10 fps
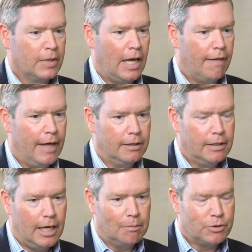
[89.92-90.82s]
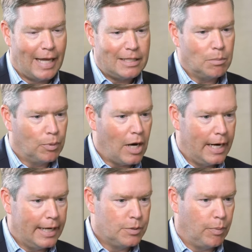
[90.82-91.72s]
And then, so that's the
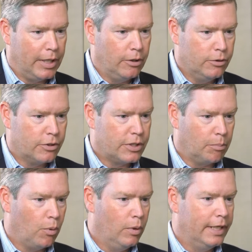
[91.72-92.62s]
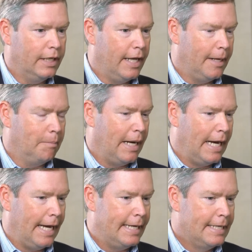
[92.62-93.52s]
products, but those are supported then
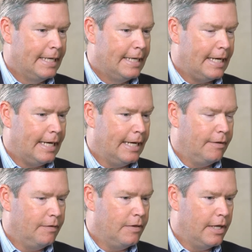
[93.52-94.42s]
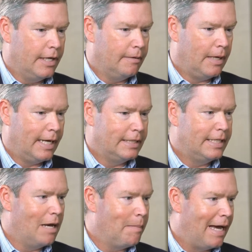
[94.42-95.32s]
by the
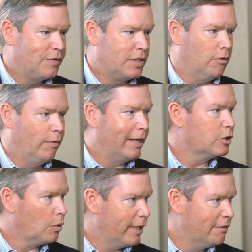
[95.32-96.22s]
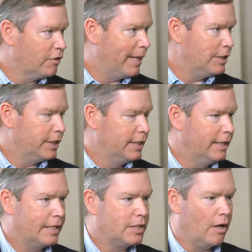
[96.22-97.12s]
DMFs, the regulatory information
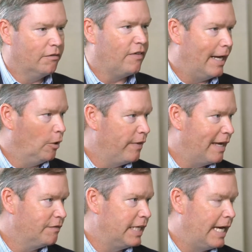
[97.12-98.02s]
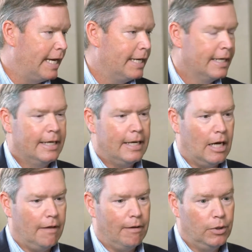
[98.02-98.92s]
that's on file with FDA
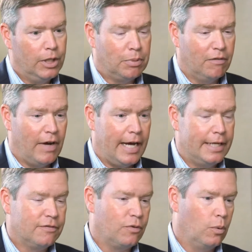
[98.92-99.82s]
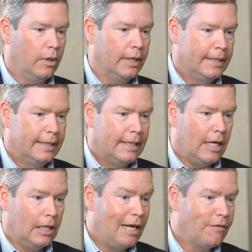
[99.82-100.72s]
that really provides for,
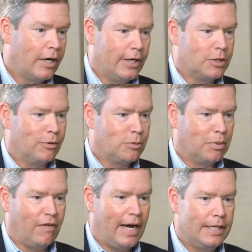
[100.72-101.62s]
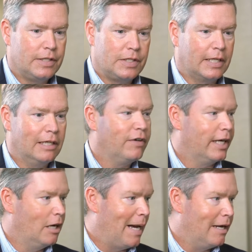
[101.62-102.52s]
a lot of our customers provides a
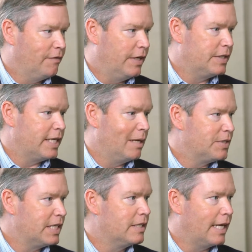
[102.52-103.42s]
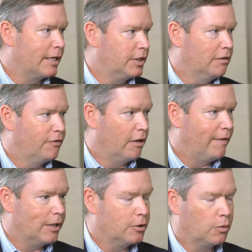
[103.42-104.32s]
significant amount of the CMC section for their
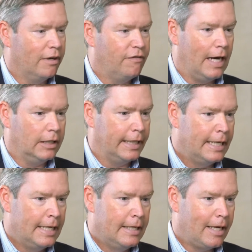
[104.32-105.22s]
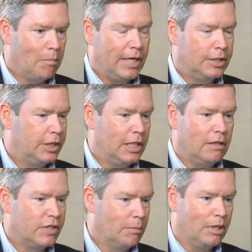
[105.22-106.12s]
regulatory filing can be
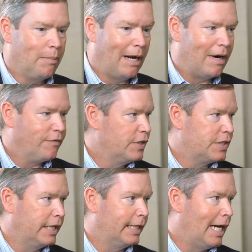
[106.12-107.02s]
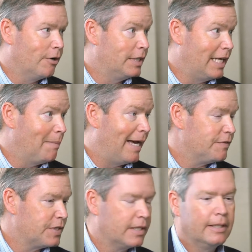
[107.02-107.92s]
achieved simply by referencing our
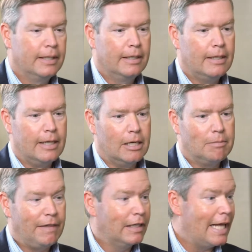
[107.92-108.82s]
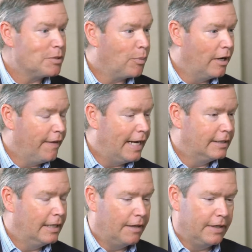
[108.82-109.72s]
DMFs. And then the last part
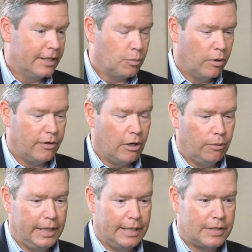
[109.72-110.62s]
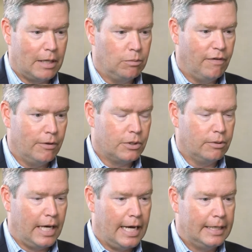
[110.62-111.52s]
of that I think is worth noting is that we've
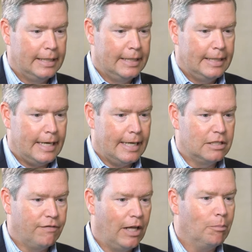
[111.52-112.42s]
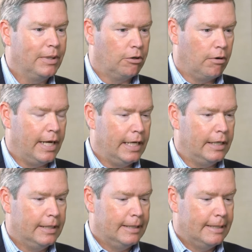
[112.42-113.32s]
also got development grade